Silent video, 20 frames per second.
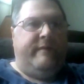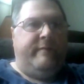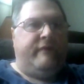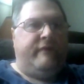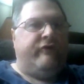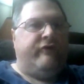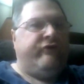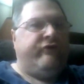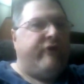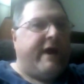
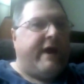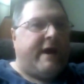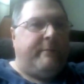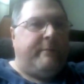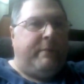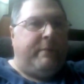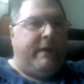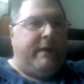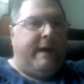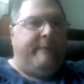Just like I
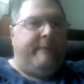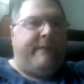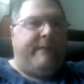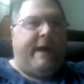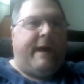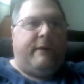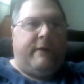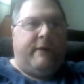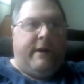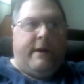believe
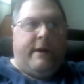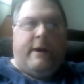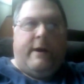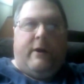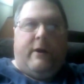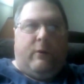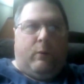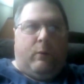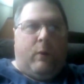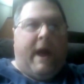that
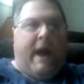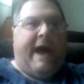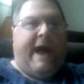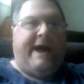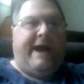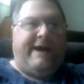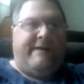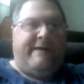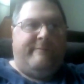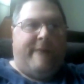
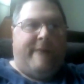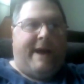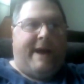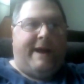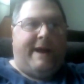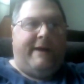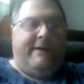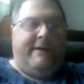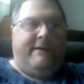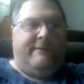Reagan meant
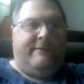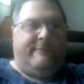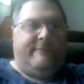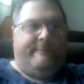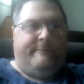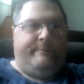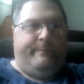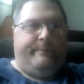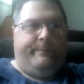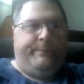it
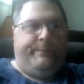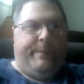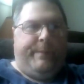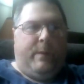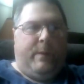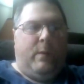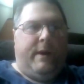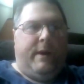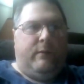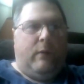
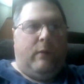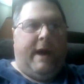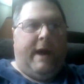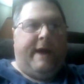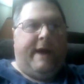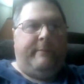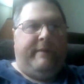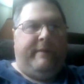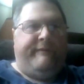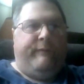
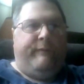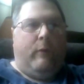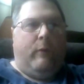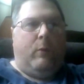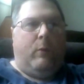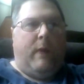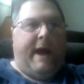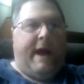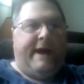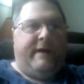
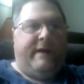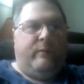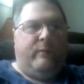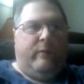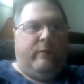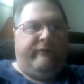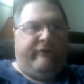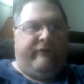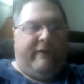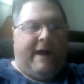before Reagan
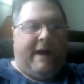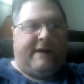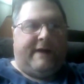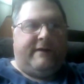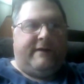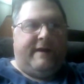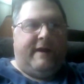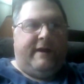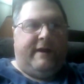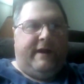was
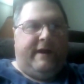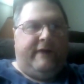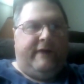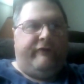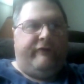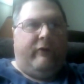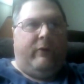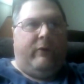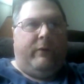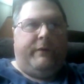elected, and he
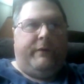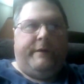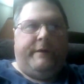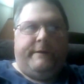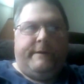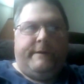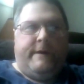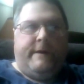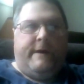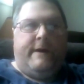told
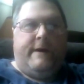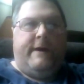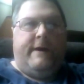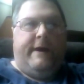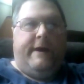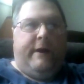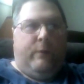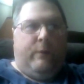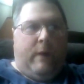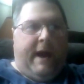
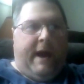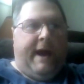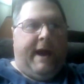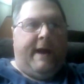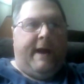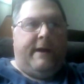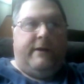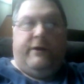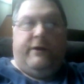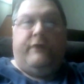
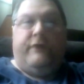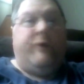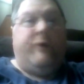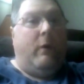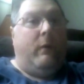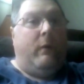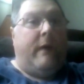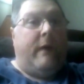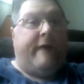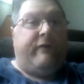Iran, "You
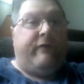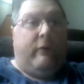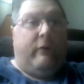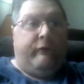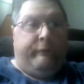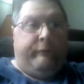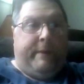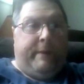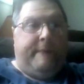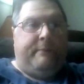don't let
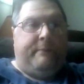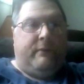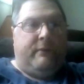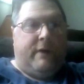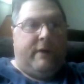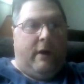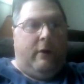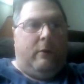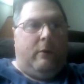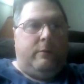those people
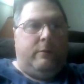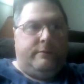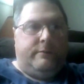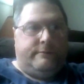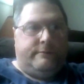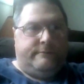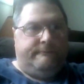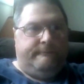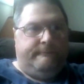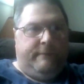go.
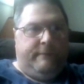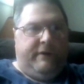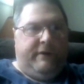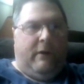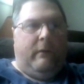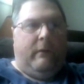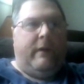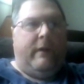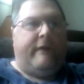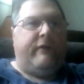You
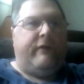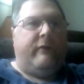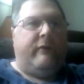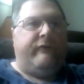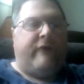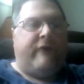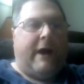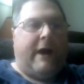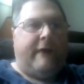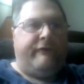don't let
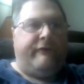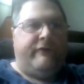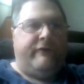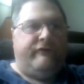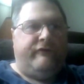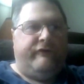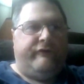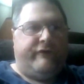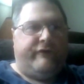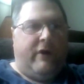those
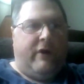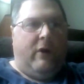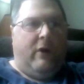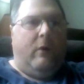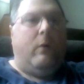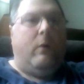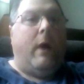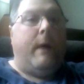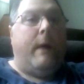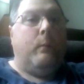hostages
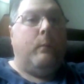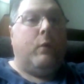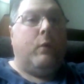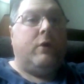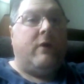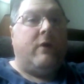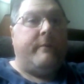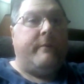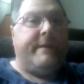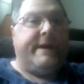go, and we're
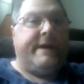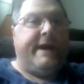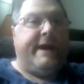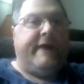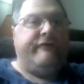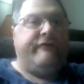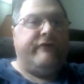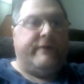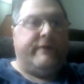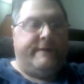coming to
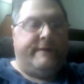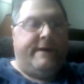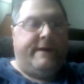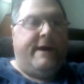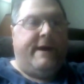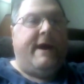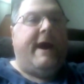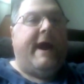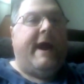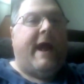get you."
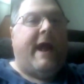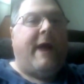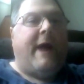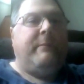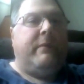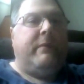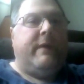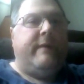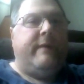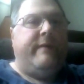And I
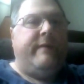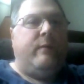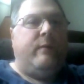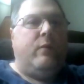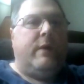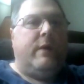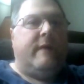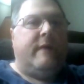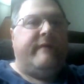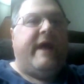believe he
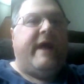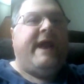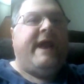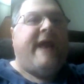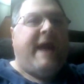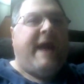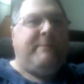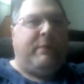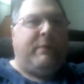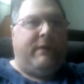would have, and
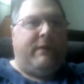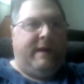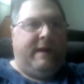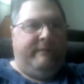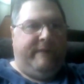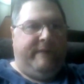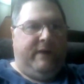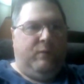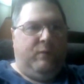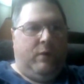they
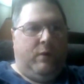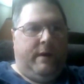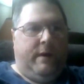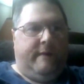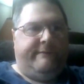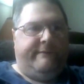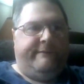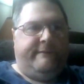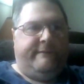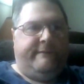believed he would have.